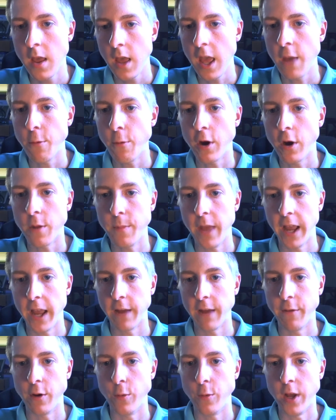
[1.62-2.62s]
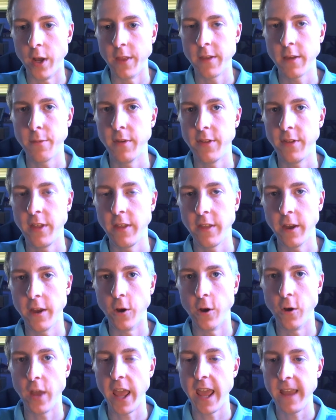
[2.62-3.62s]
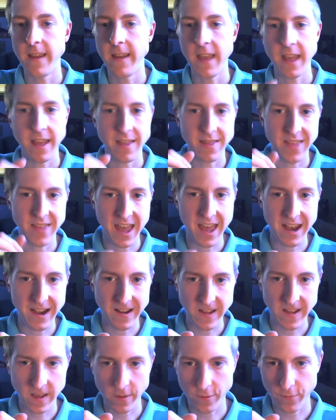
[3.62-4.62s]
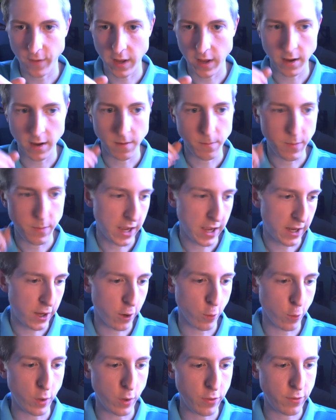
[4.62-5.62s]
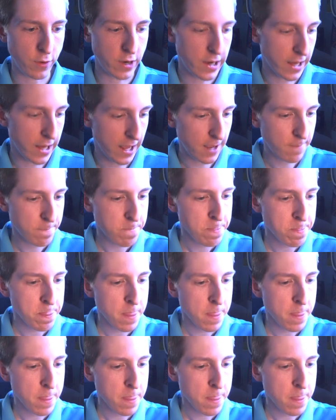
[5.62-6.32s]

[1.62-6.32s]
Hey, welcome back everyone. Timothy Little, aka That NES Fan, back here with you today.